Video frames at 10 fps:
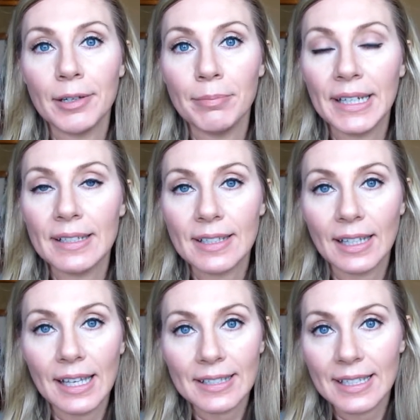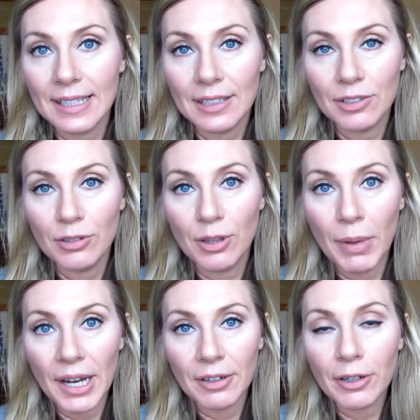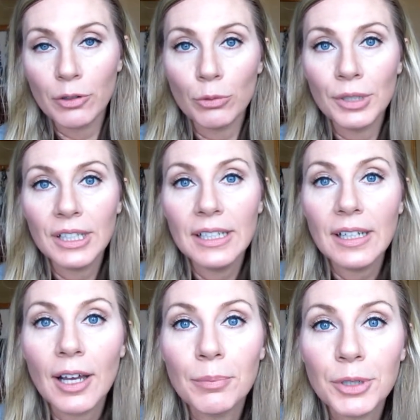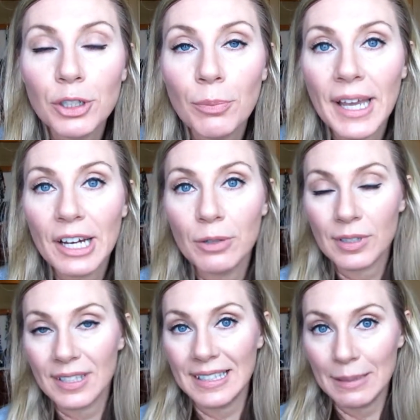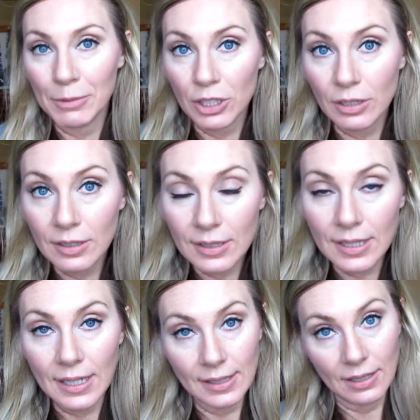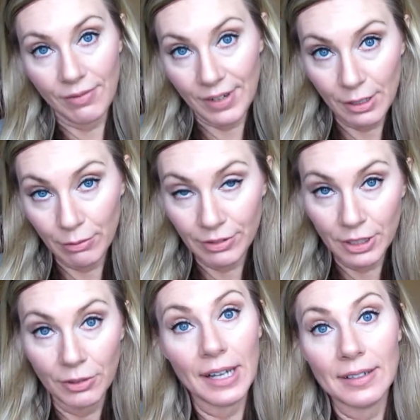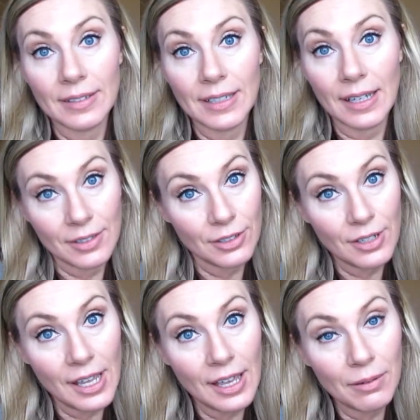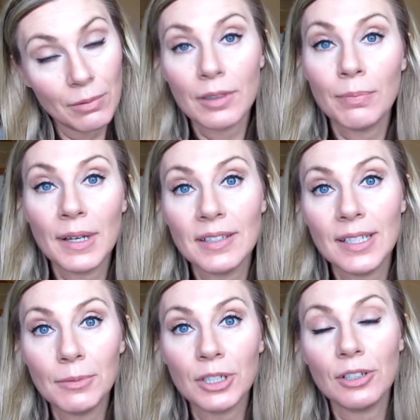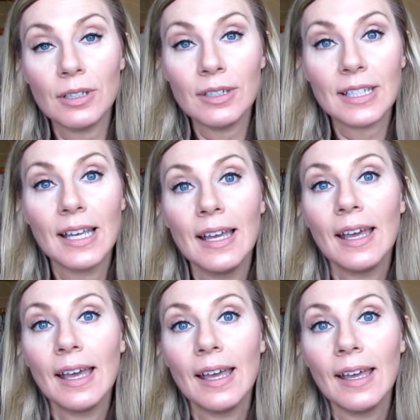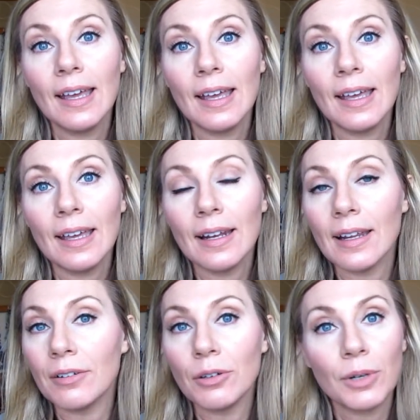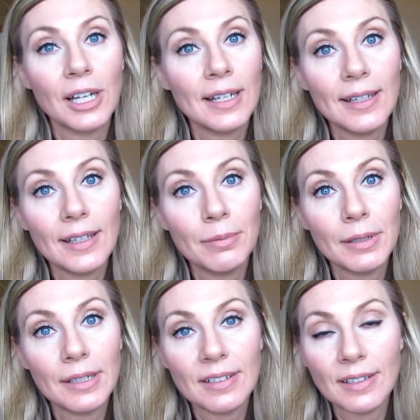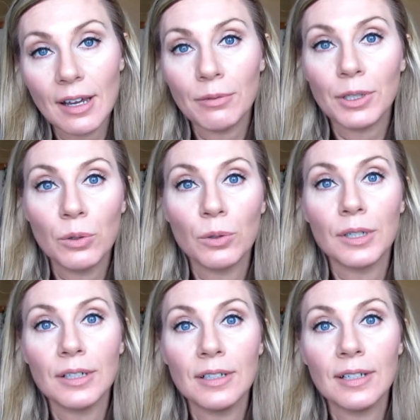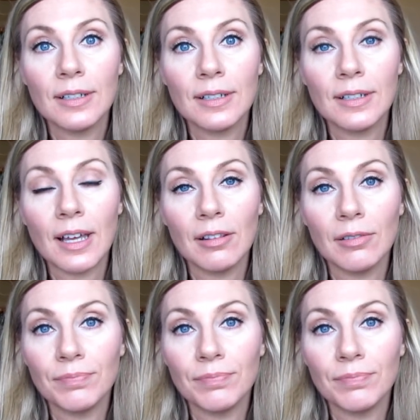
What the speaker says: because the less heat you do, the better. I normally curl my hair with steam curlers, and I did a video for you guys yesterday with my steam curlers, and I don't know what I did, but it did not record, and I